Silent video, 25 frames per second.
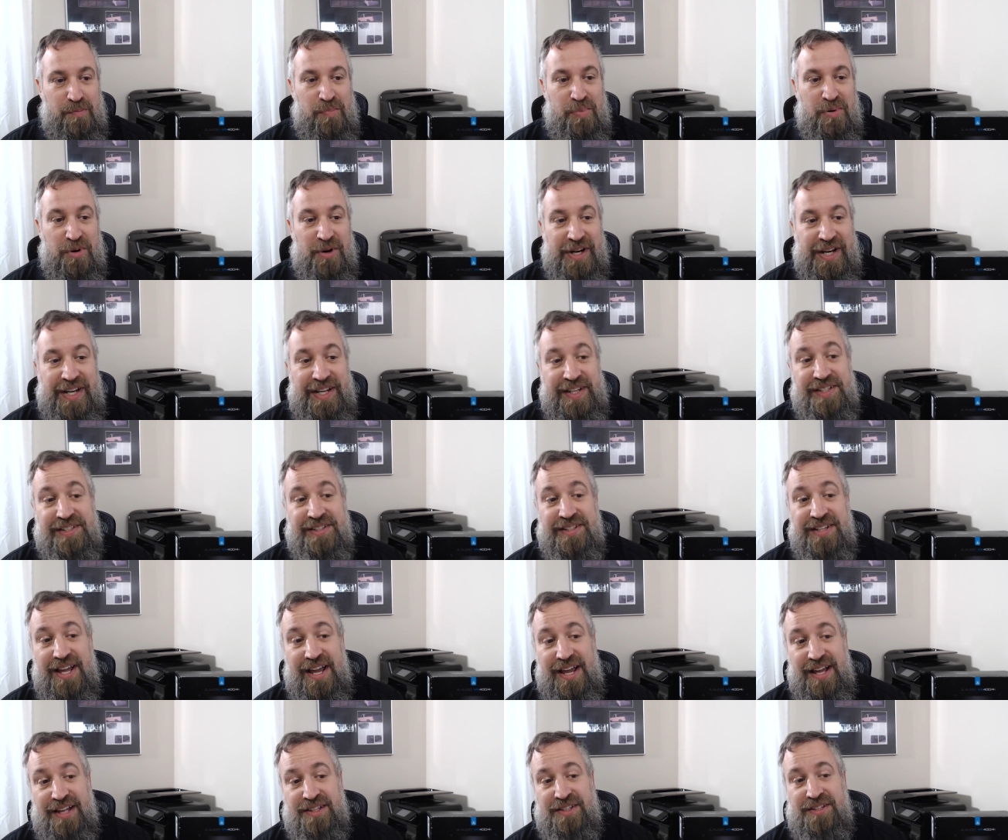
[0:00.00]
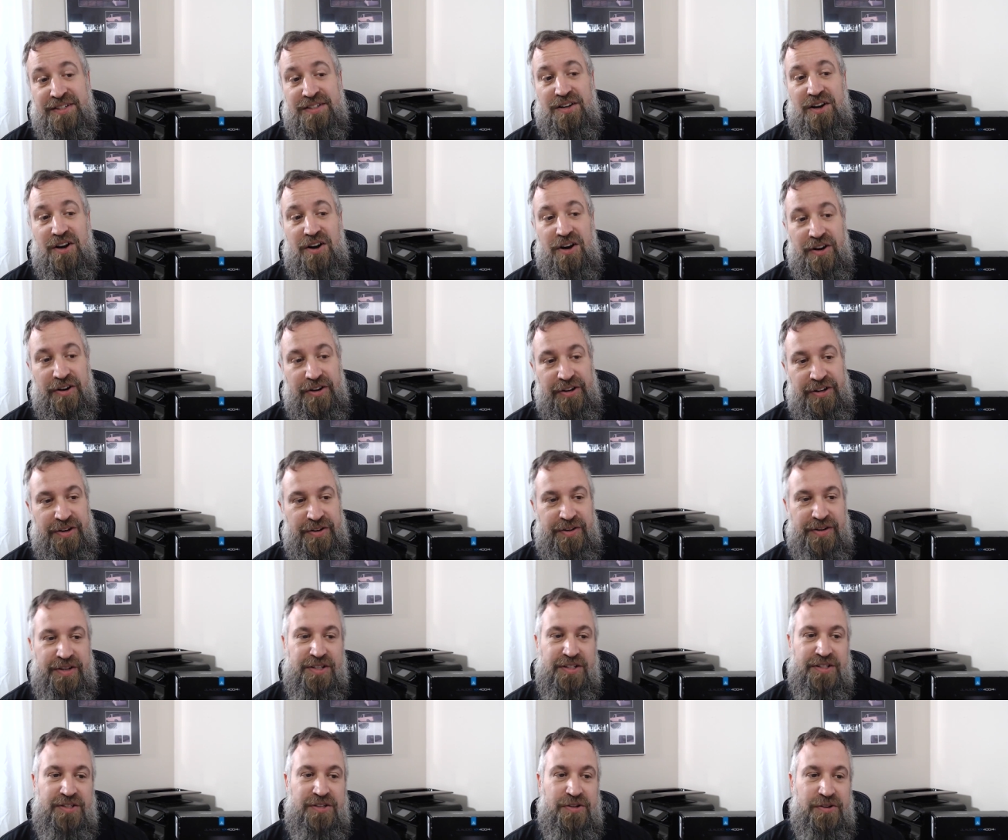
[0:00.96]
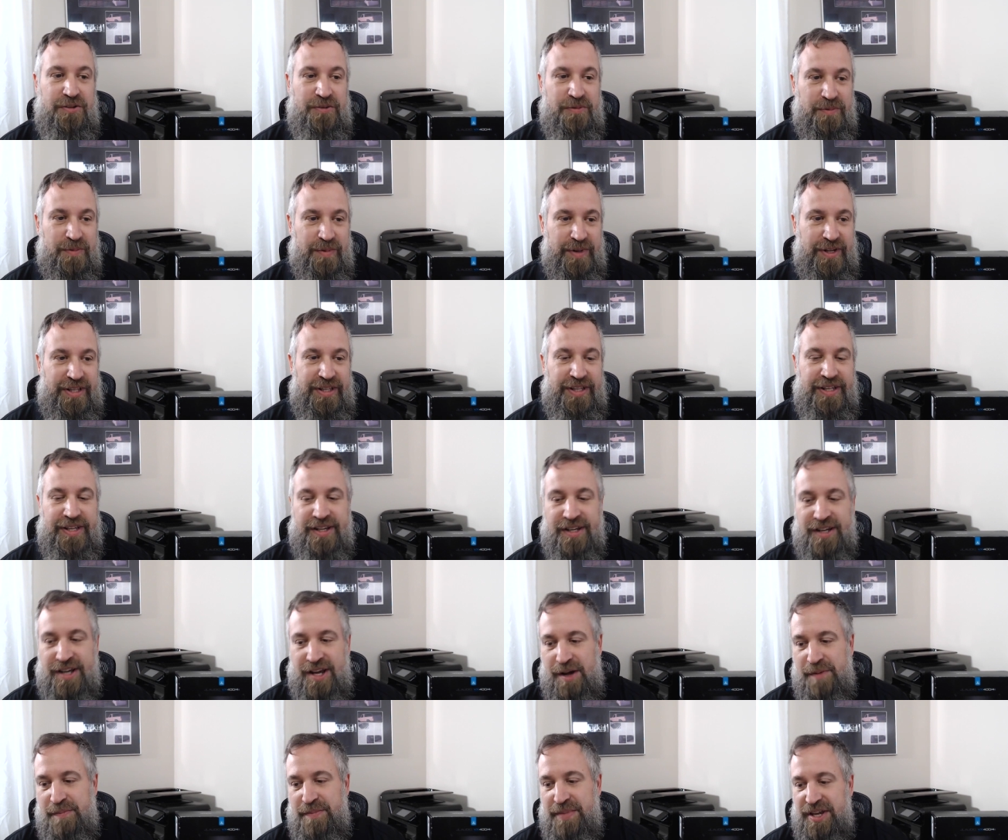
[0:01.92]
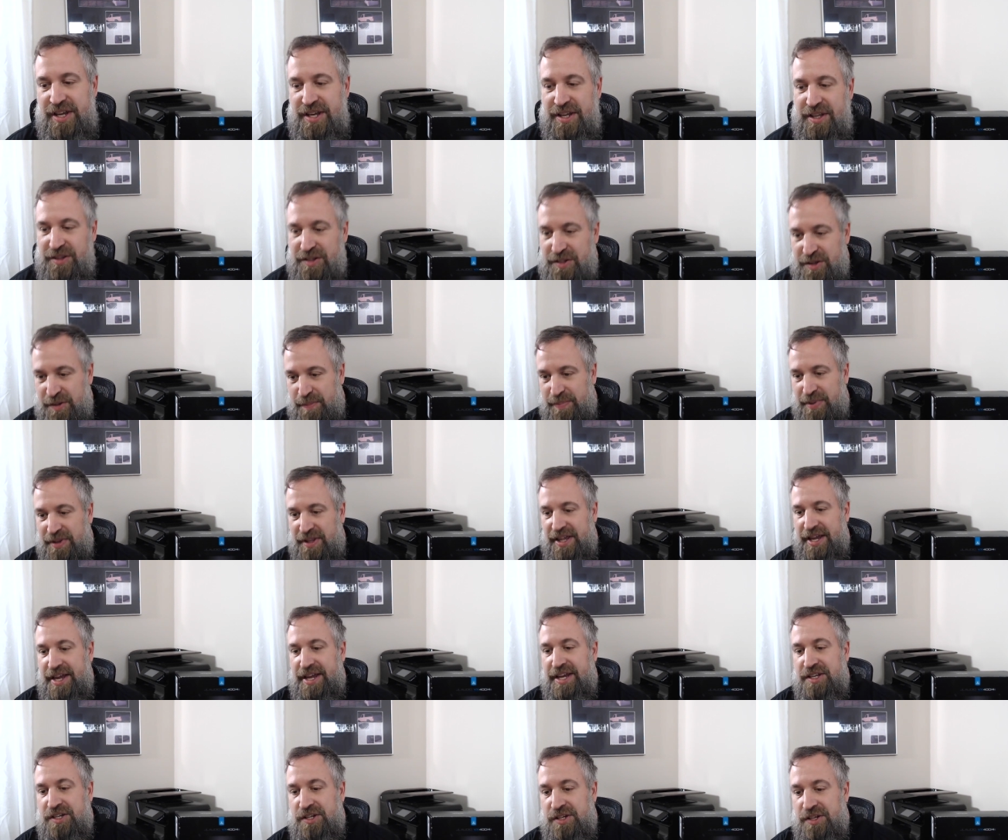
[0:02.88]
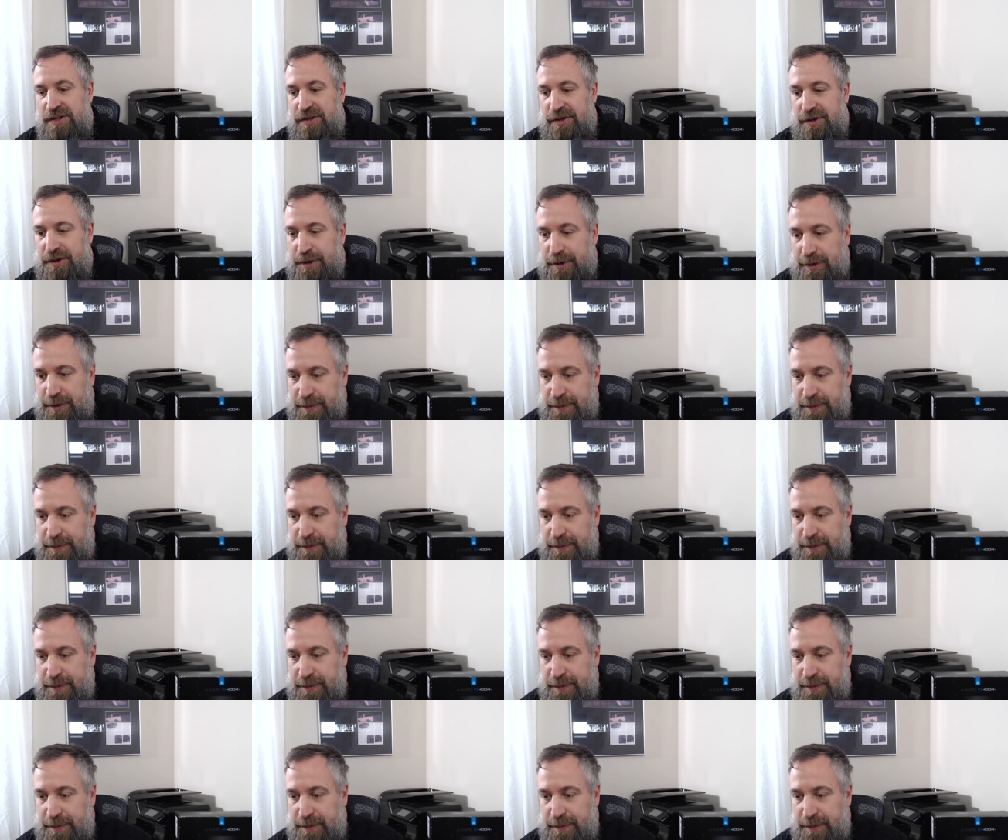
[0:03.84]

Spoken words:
presets are going to really come into play too.